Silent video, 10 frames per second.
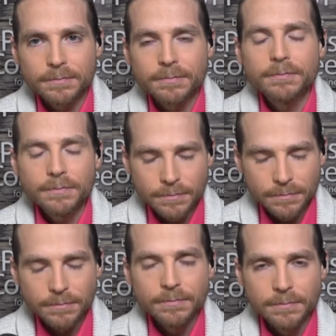
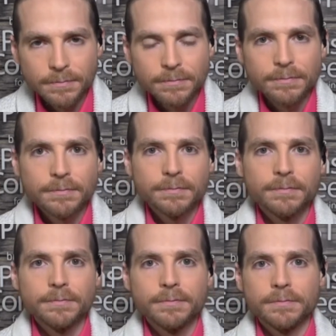
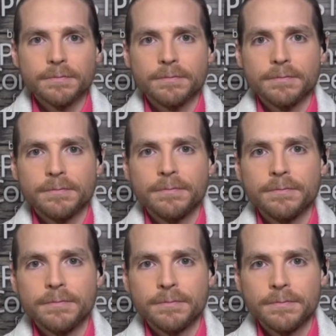
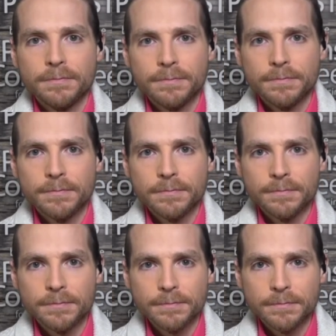
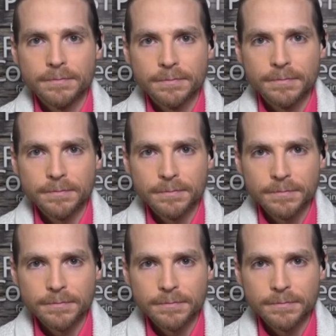No words are spoken by the person on screen.